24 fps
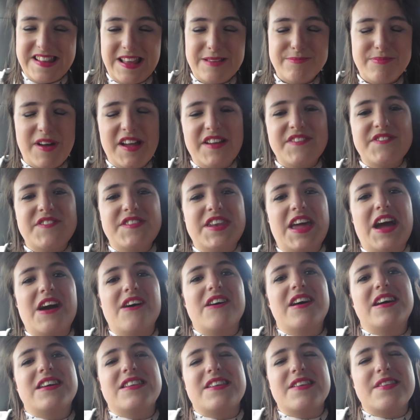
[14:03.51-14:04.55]
say bye for
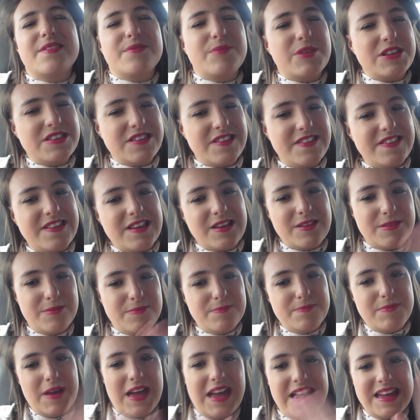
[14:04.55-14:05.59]
now and I'll speak to you soon.
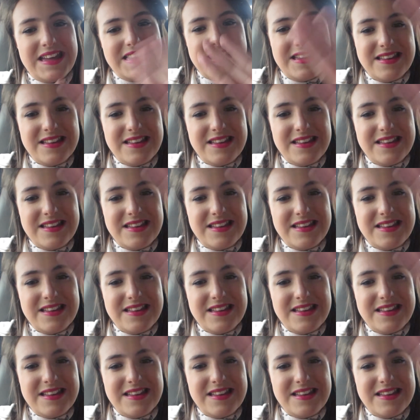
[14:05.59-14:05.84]
Bye!